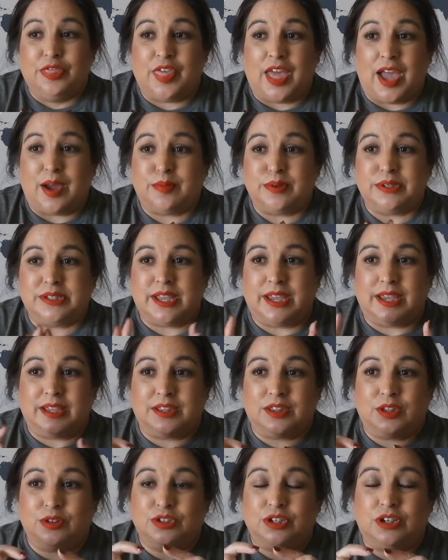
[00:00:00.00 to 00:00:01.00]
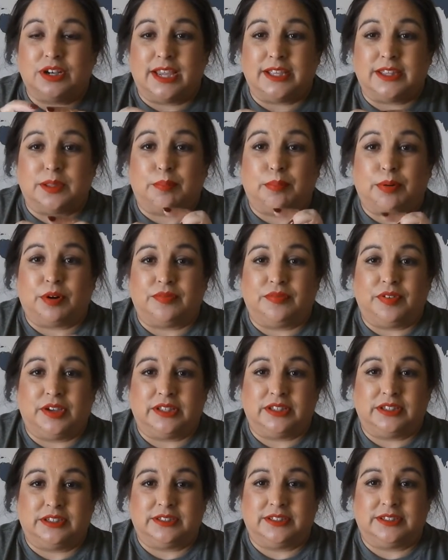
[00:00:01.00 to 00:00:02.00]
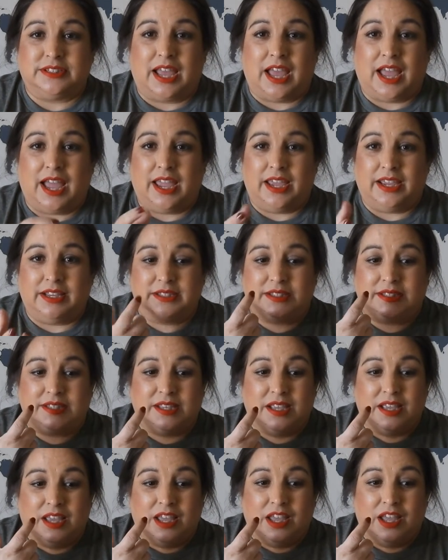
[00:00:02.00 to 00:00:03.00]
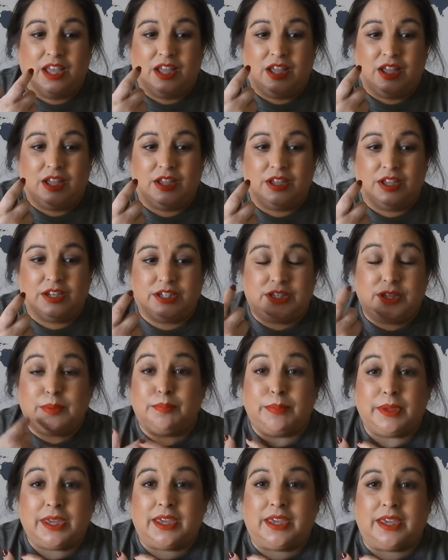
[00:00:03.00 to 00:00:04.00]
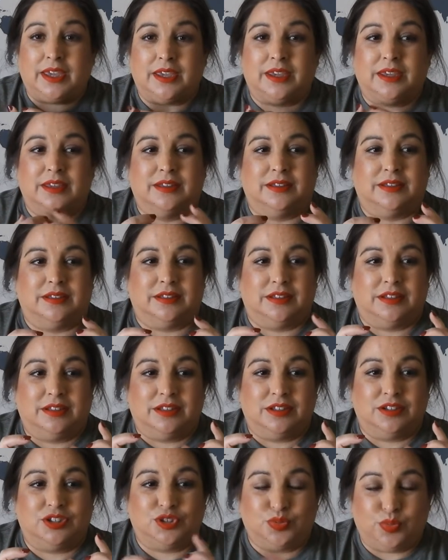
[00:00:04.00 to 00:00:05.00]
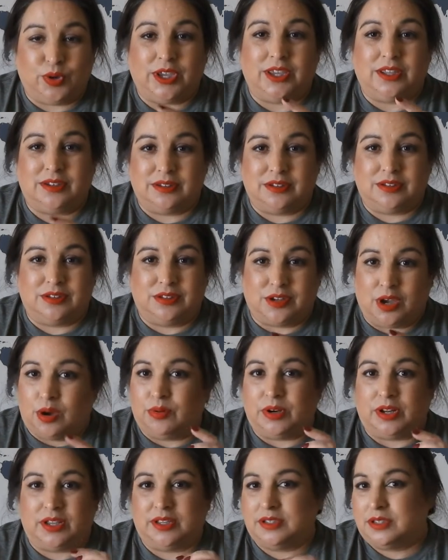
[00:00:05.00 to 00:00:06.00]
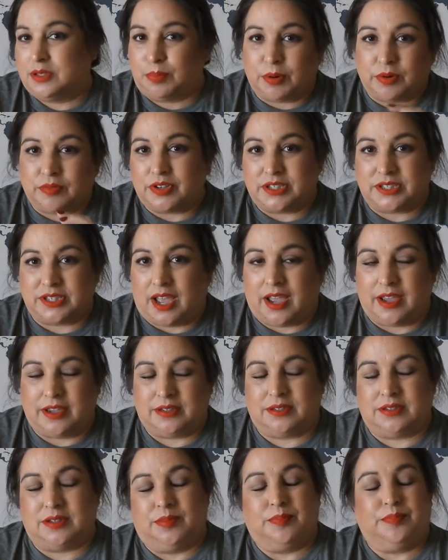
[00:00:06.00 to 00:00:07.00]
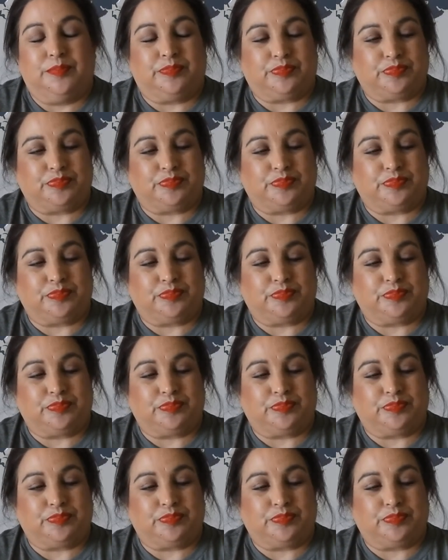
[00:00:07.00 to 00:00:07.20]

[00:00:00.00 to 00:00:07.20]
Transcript: That was like, those are like the perfect little size to me sweet donut. It's the perfect size.